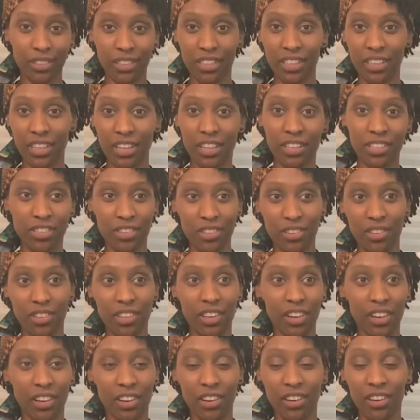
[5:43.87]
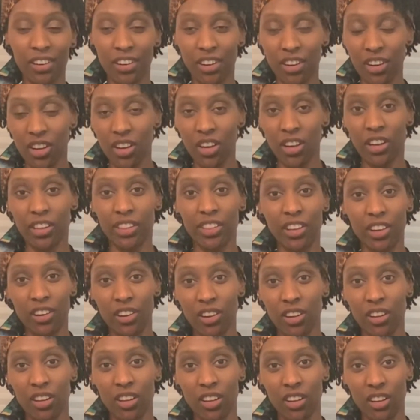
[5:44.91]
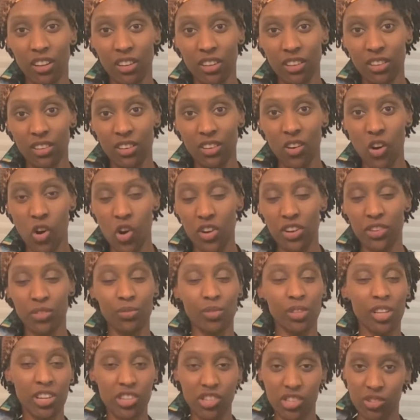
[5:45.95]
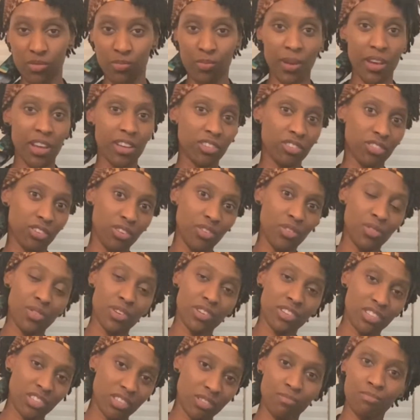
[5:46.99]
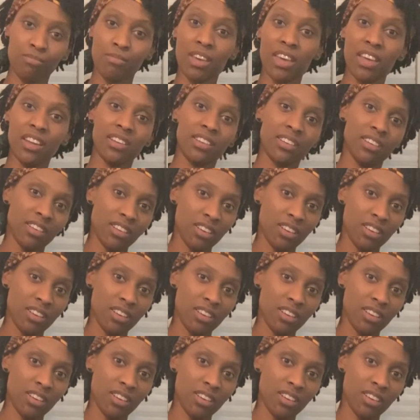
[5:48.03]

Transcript: to get to their artist relations page so you can submit